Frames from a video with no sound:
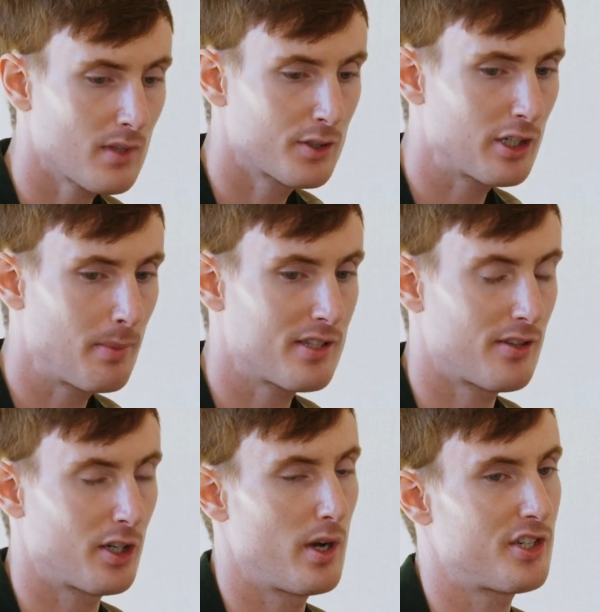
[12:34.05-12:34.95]
So it depends on
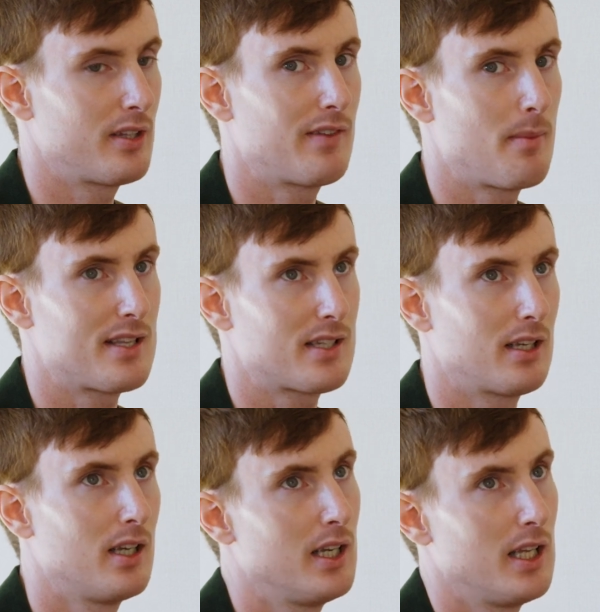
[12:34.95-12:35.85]
the question. If I'm
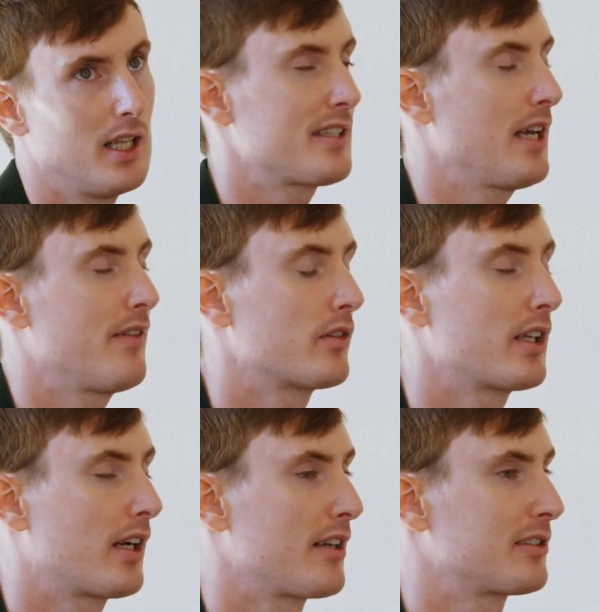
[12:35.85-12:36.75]
asking, let's say I have
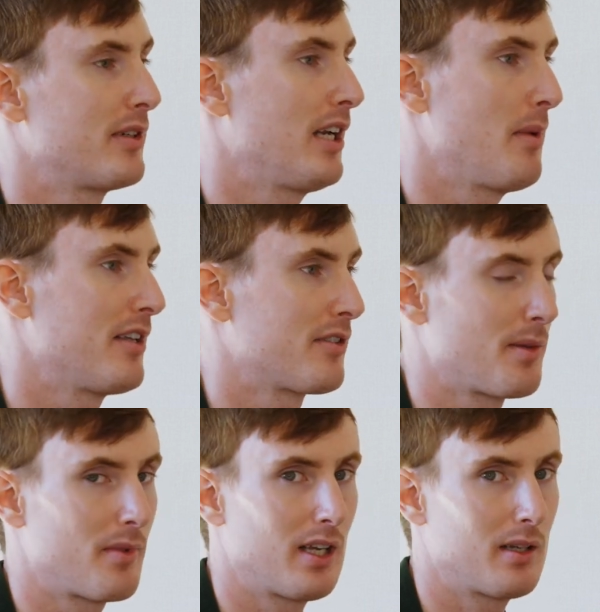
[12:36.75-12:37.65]
a customer database or
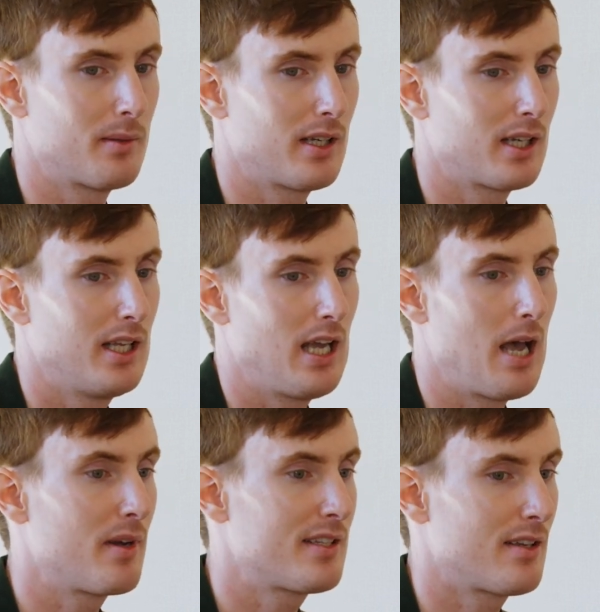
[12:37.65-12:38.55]
something, and I'm
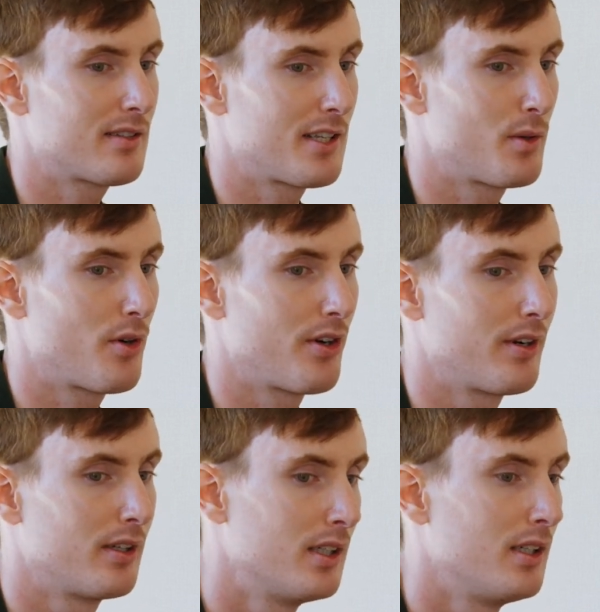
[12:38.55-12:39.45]
how many sales last
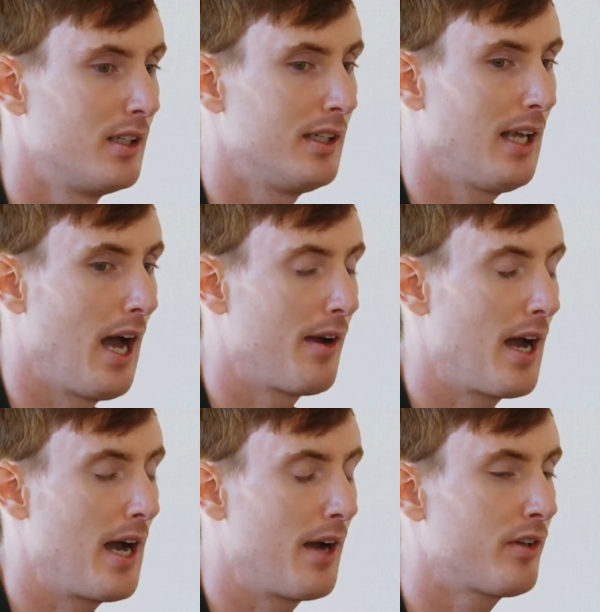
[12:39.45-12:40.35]
quarter?
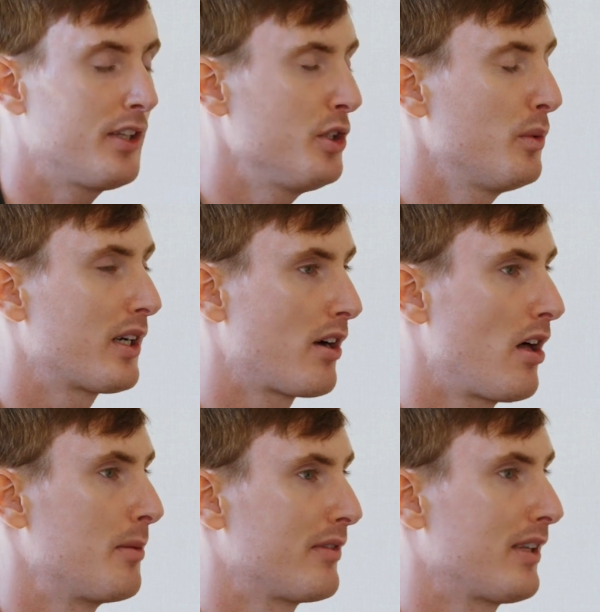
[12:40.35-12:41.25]
I really do want a
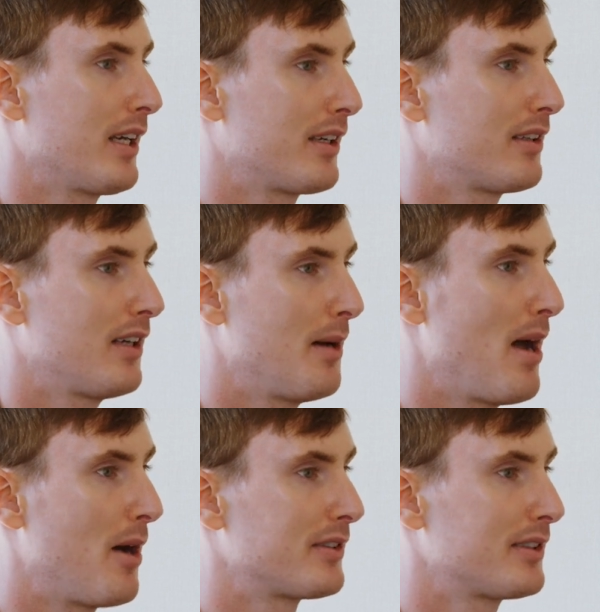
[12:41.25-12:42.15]
column of
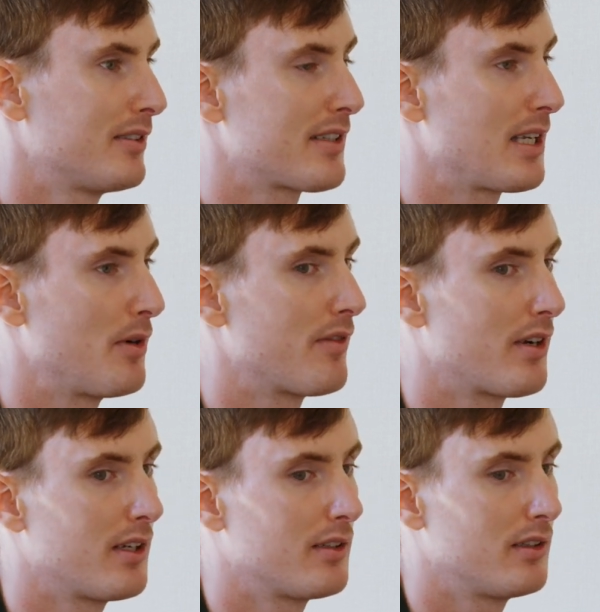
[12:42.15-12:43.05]
amount to sum over
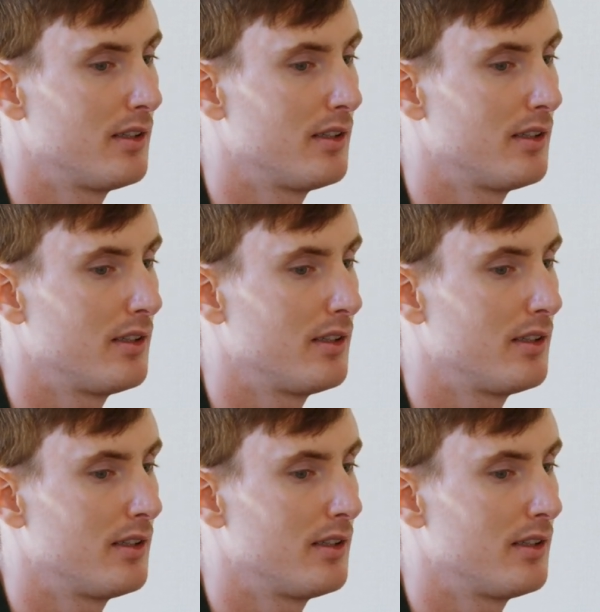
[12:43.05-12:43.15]
it.